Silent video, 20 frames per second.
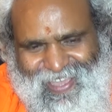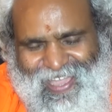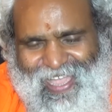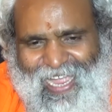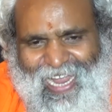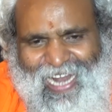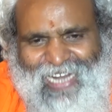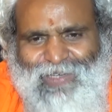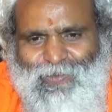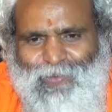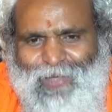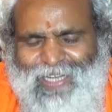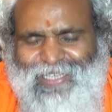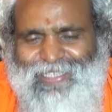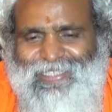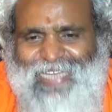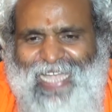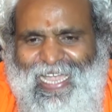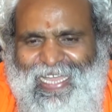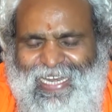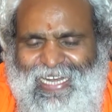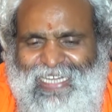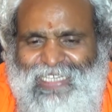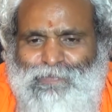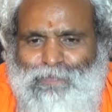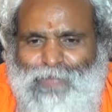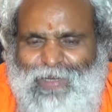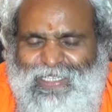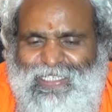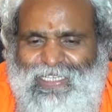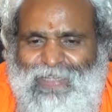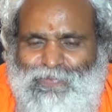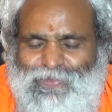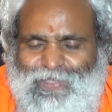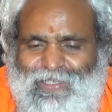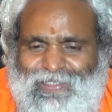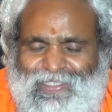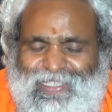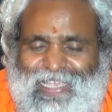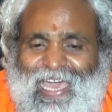And when direct
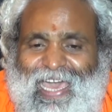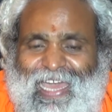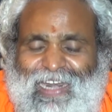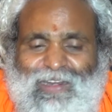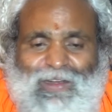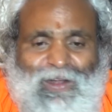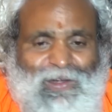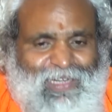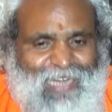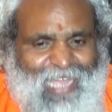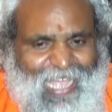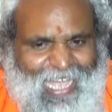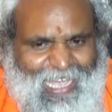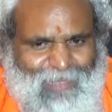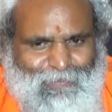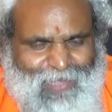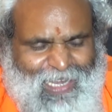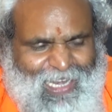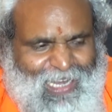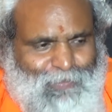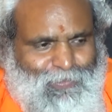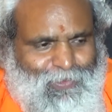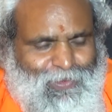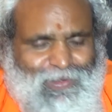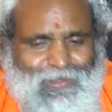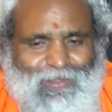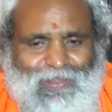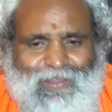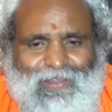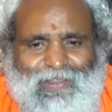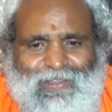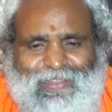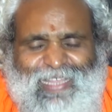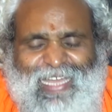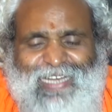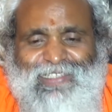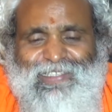perceptions are not available, there is